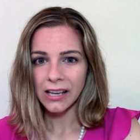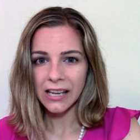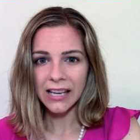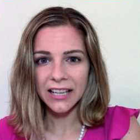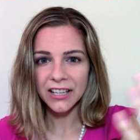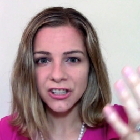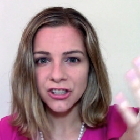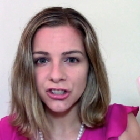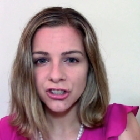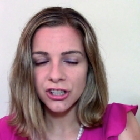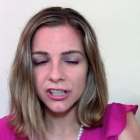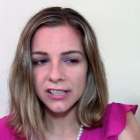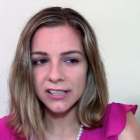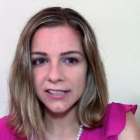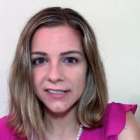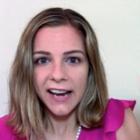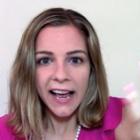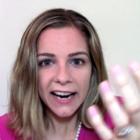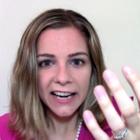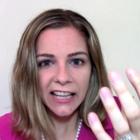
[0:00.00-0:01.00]
It's
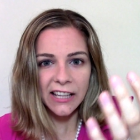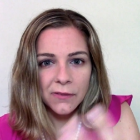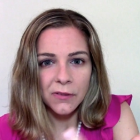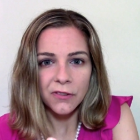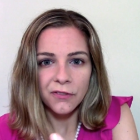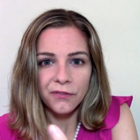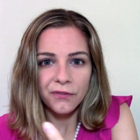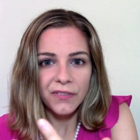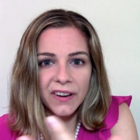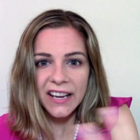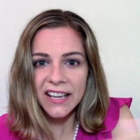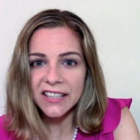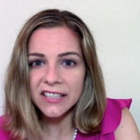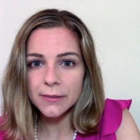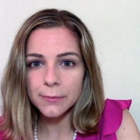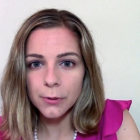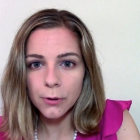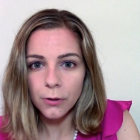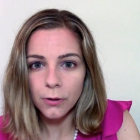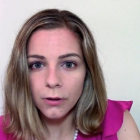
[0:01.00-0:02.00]
just not even
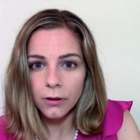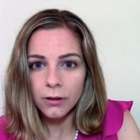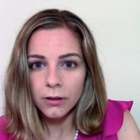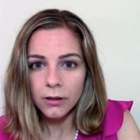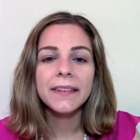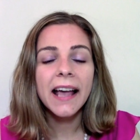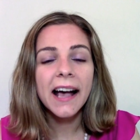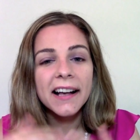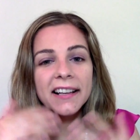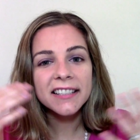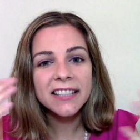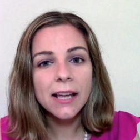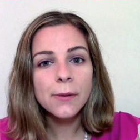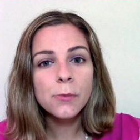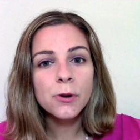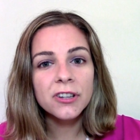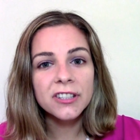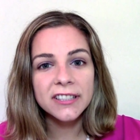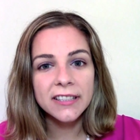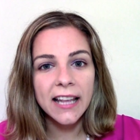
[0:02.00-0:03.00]
feasible. Now, some
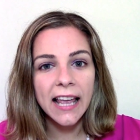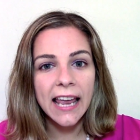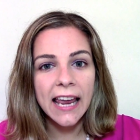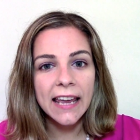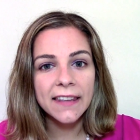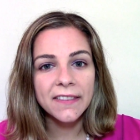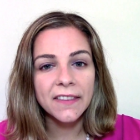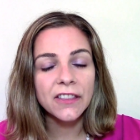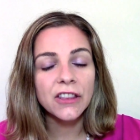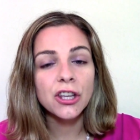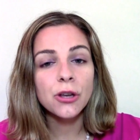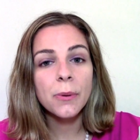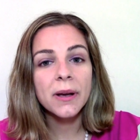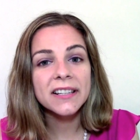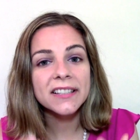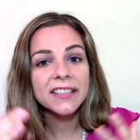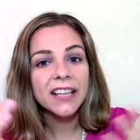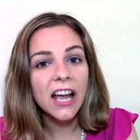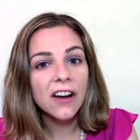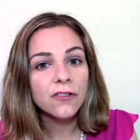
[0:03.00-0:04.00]
will say that the
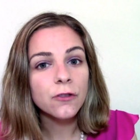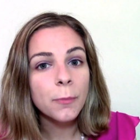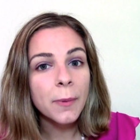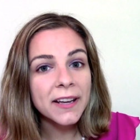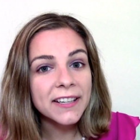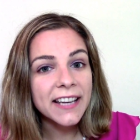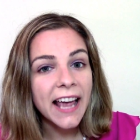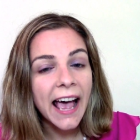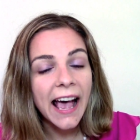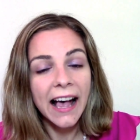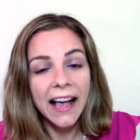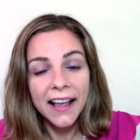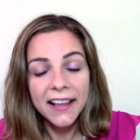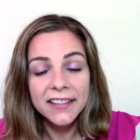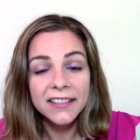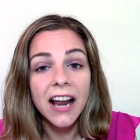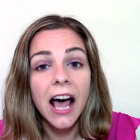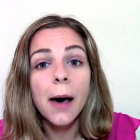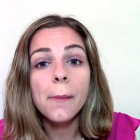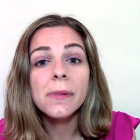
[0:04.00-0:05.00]
US government
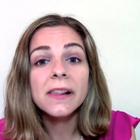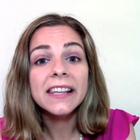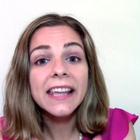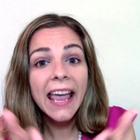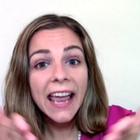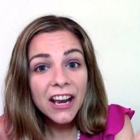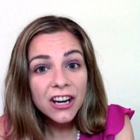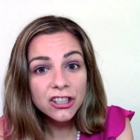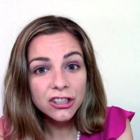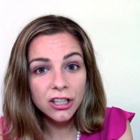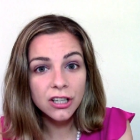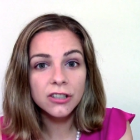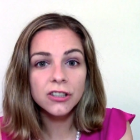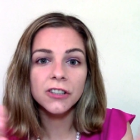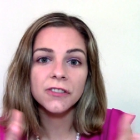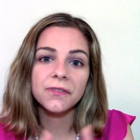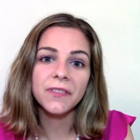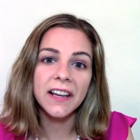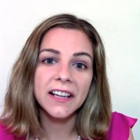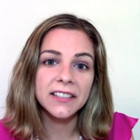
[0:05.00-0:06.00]
has an obligation
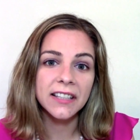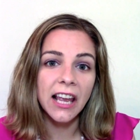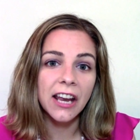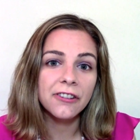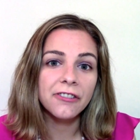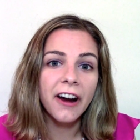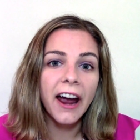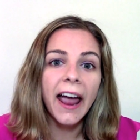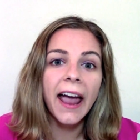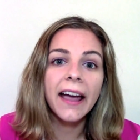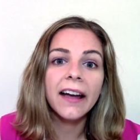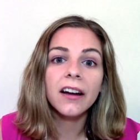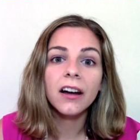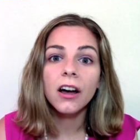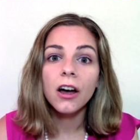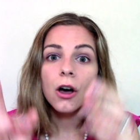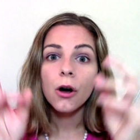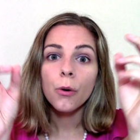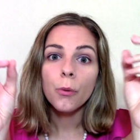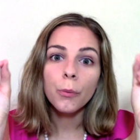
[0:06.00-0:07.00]
to fix Iraq.
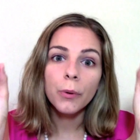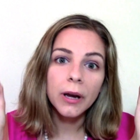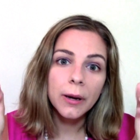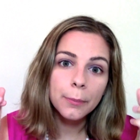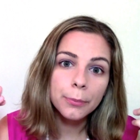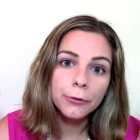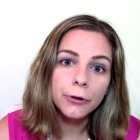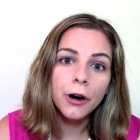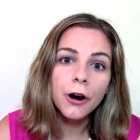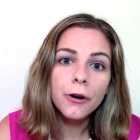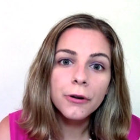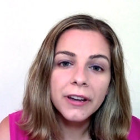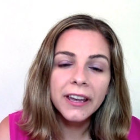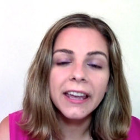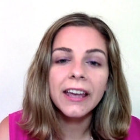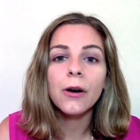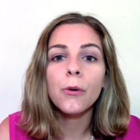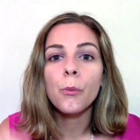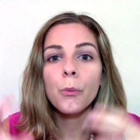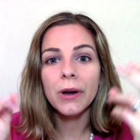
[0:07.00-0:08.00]
We broke
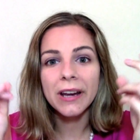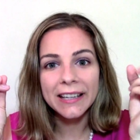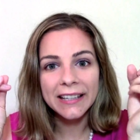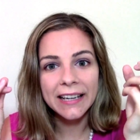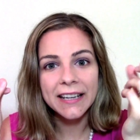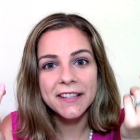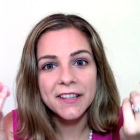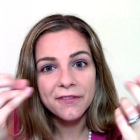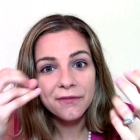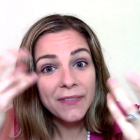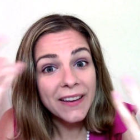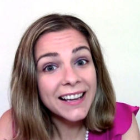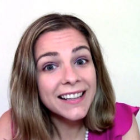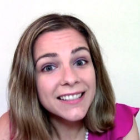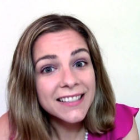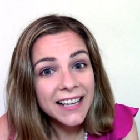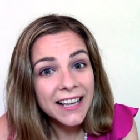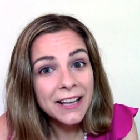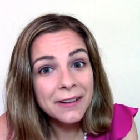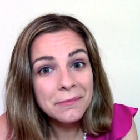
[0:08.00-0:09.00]
it, we need to
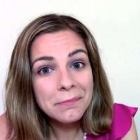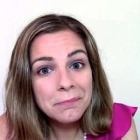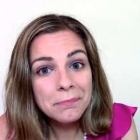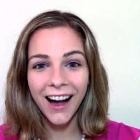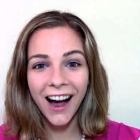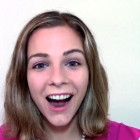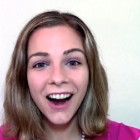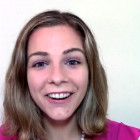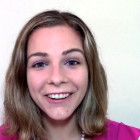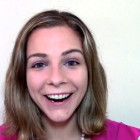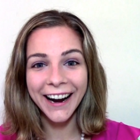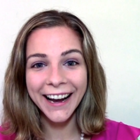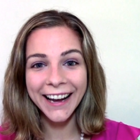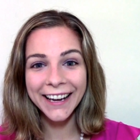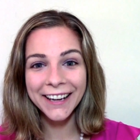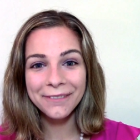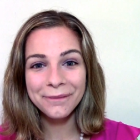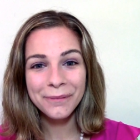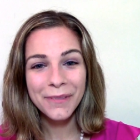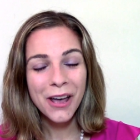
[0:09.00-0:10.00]
fix it.
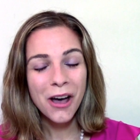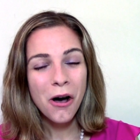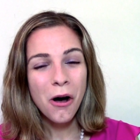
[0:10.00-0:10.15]
Alright,